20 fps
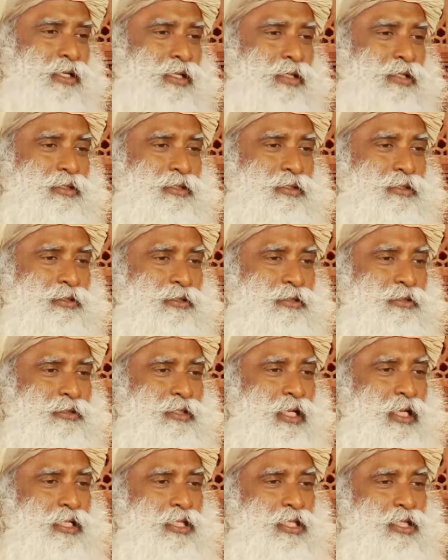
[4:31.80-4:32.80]

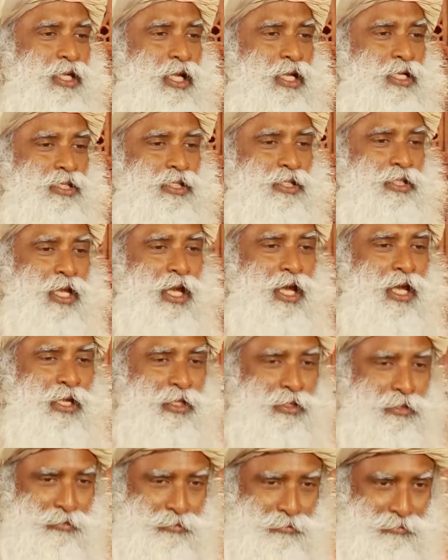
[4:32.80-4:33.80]
1999, uh,
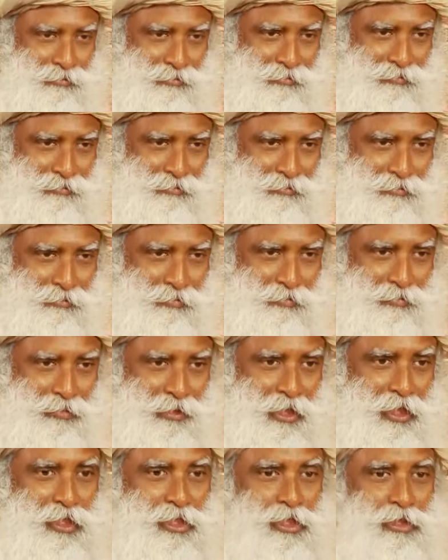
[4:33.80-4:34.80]

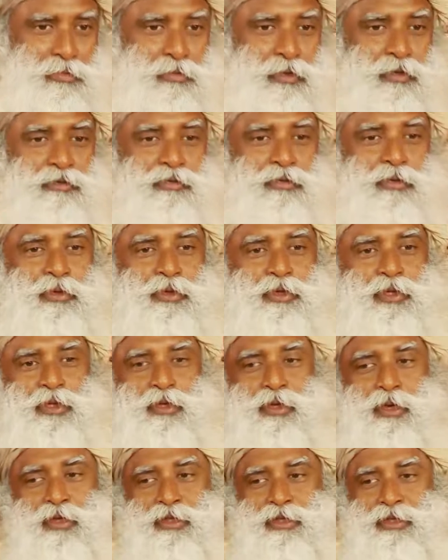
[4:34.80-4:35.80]
that is before the
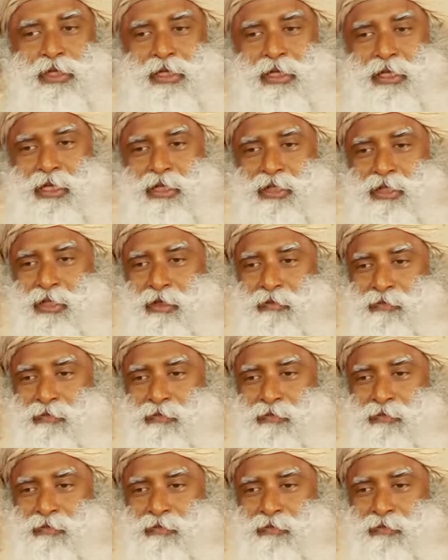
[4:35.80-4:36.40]
consecration